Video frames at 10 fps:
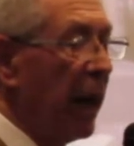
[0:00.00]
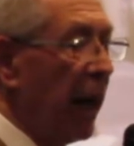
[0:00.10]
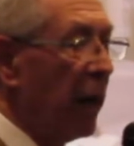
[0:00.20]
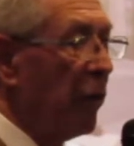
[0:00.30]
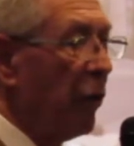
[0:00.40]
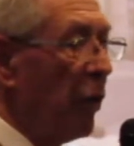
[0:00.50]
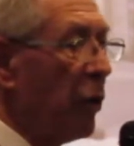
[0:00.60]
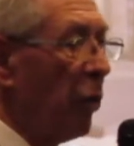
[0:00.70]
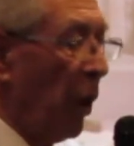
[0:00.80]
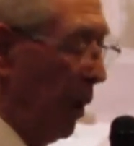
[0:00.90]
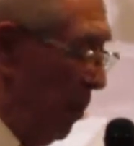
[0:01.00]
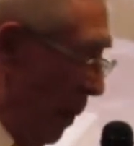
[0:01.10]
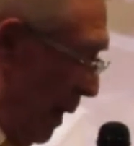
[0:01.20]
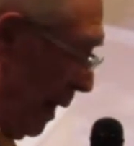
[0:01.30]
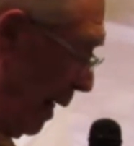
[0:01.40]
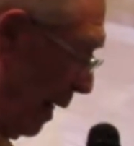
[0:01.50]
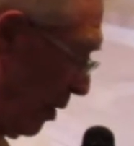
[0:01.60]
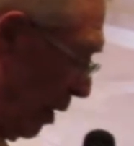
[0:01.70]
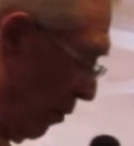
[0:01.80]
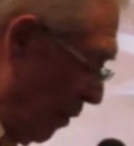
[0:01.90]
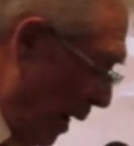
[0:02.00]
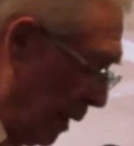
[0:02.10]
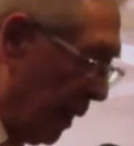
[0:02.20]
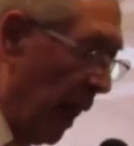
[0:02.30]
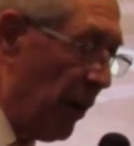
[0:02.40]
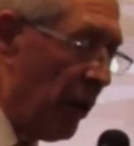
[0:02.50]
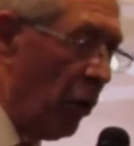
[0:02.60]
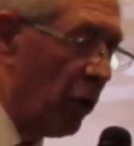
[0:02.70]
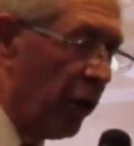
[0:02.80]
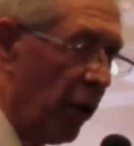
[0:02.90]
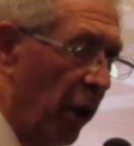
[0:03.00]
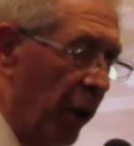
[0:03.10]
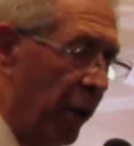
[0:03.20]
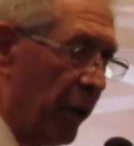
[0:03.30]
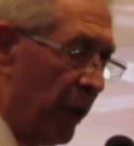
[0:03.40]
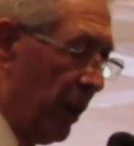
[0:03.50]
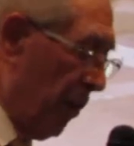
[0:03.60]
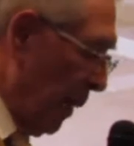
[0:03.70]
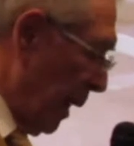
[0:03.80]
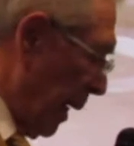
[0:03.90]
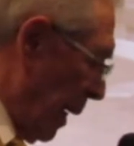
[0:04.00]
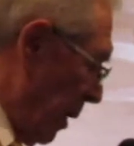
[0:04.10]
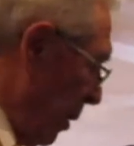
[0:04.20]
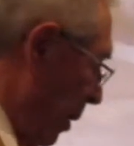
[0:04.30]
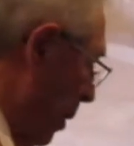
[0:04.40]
and the fourth one is in fact at the Hook of Holland. And